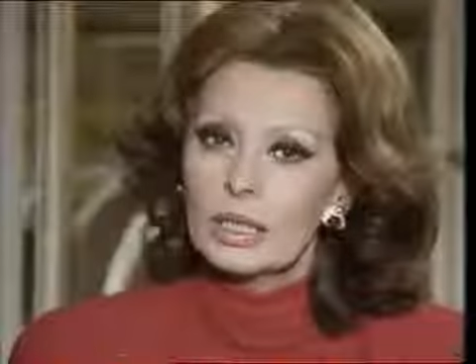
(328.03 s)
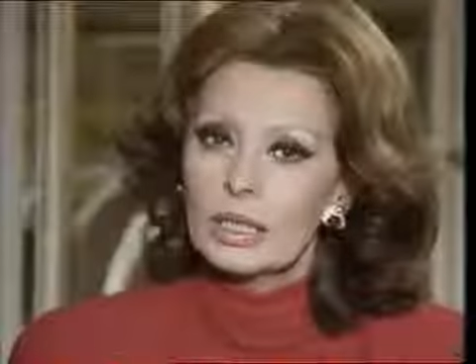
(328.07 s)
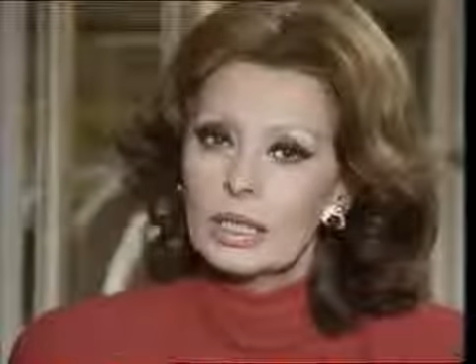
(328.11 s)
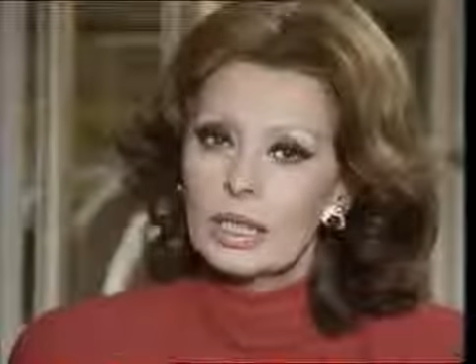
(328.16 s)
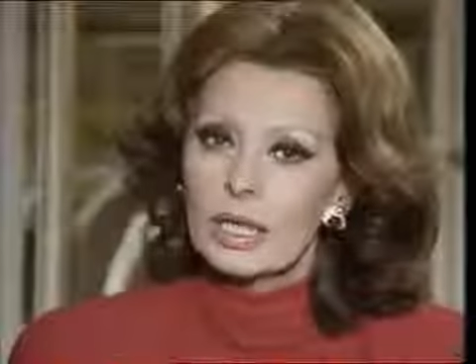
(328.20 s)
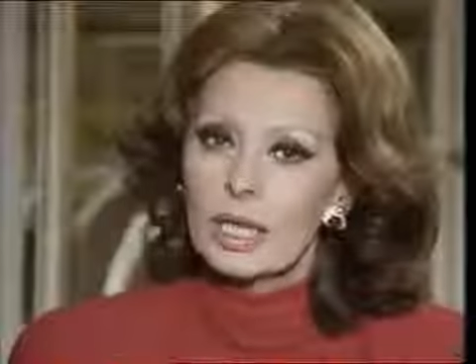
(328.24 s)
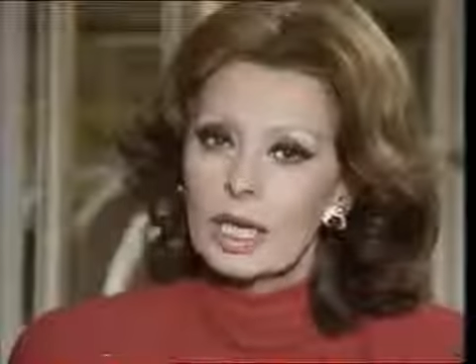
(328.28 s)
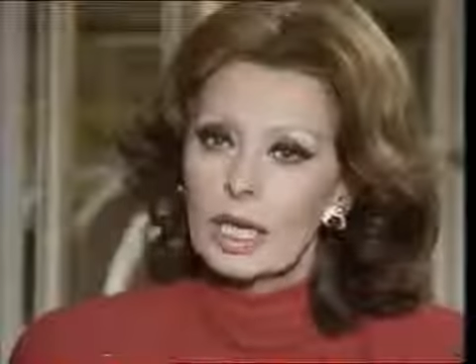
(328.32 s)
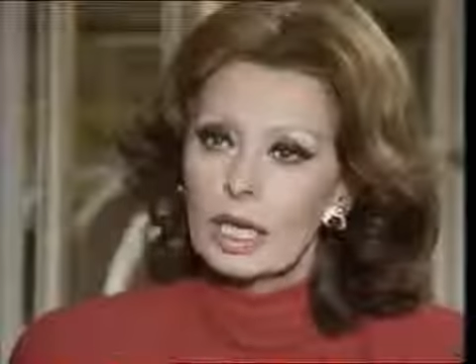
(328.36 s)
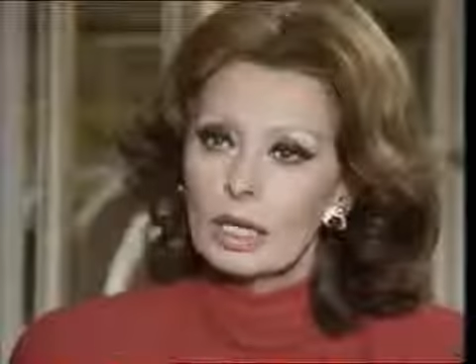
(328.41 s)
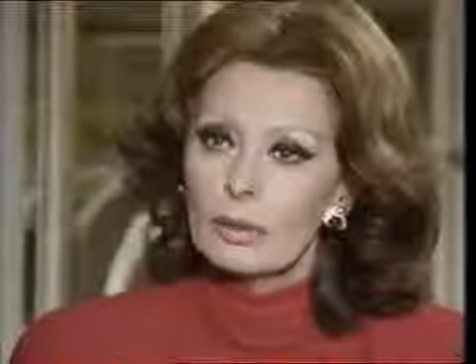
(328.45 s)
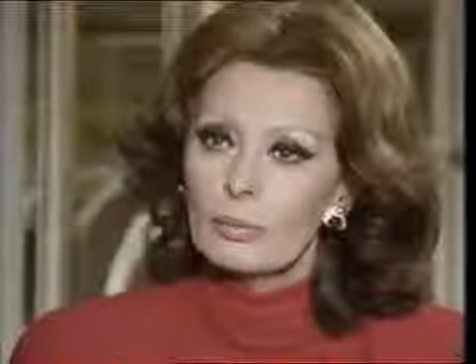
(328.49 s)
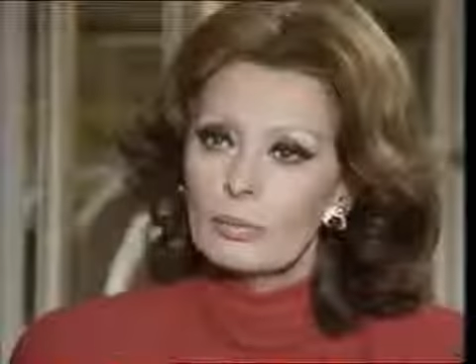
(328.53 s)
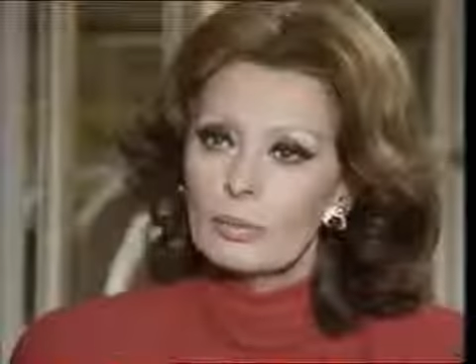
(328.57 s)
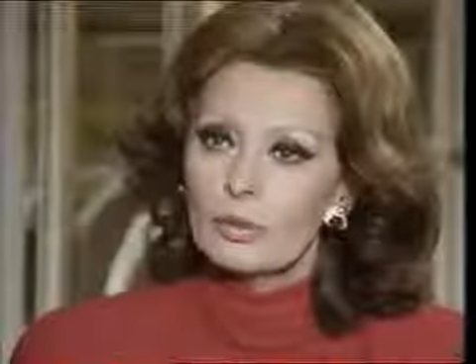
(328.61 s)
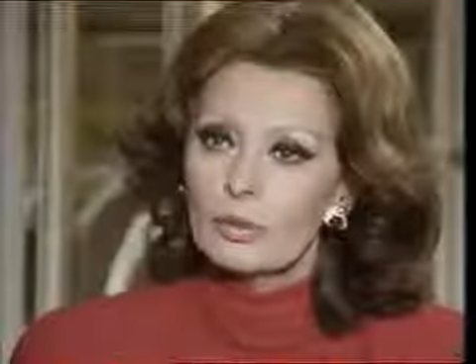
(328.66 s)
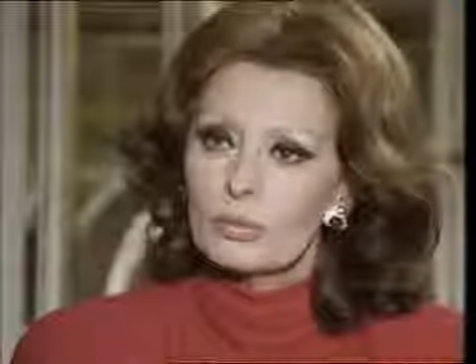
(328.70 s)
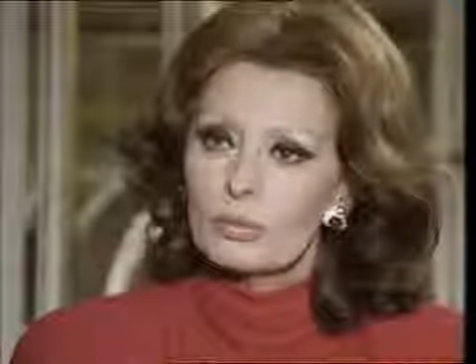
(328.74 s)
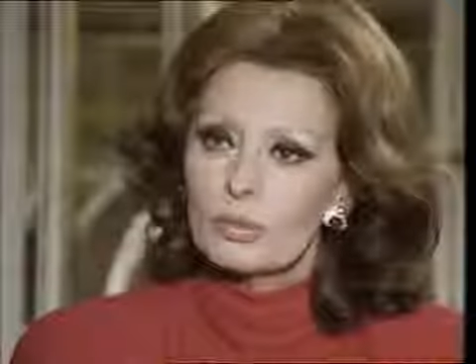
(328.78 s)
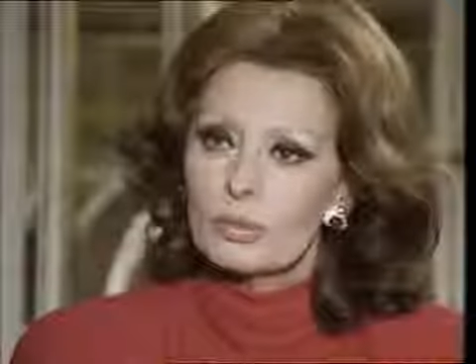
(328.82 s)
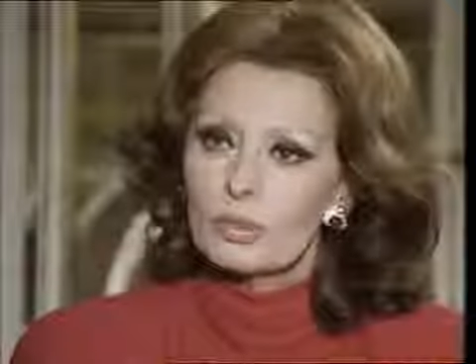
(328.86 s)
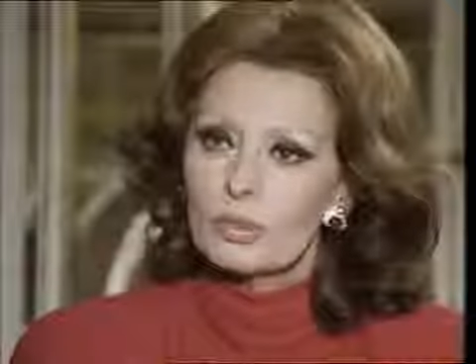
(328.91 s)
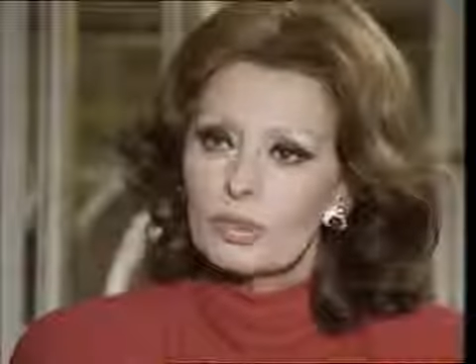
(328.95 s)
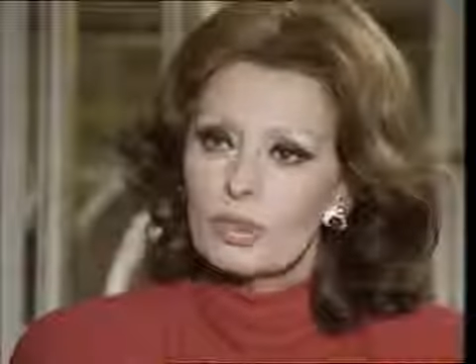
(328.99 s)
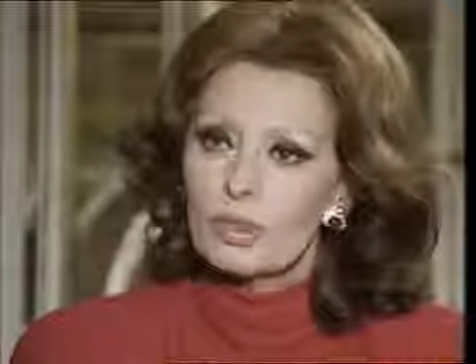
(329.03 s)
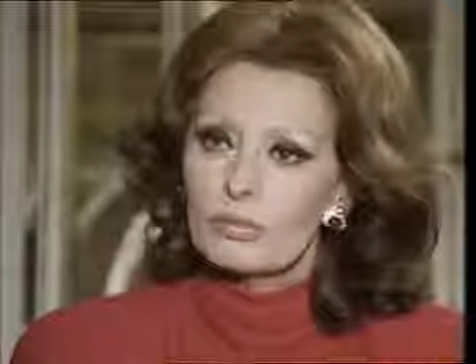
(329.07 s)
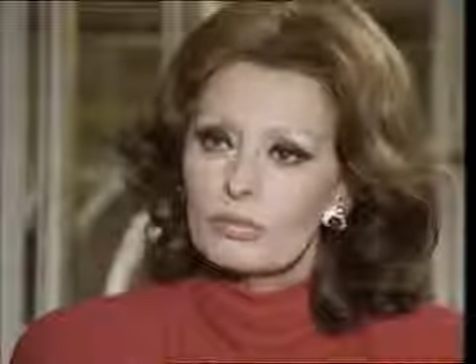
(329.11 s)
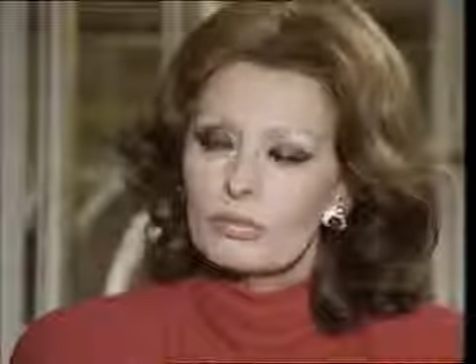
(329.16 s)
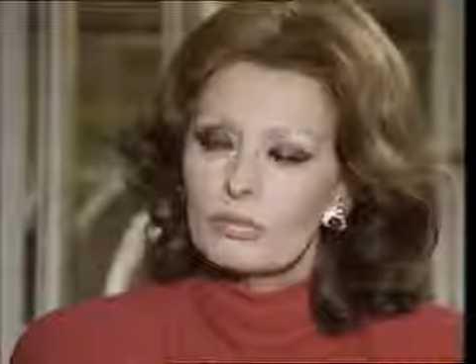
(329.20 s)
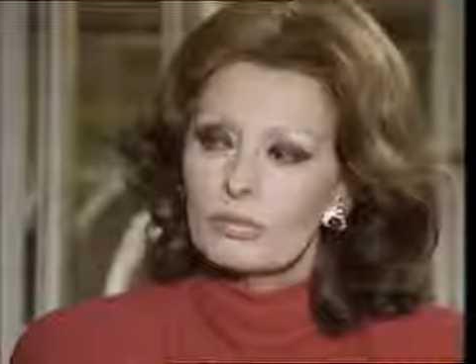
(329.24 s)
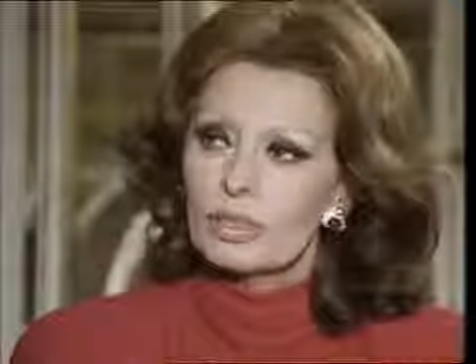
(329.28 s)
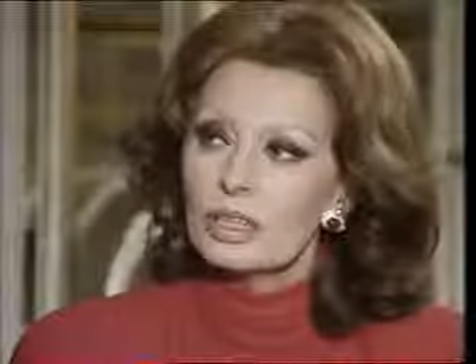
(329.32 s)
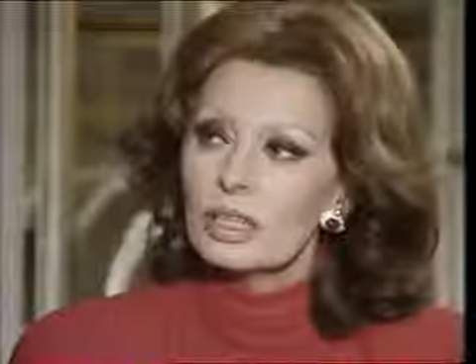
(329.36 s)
capable of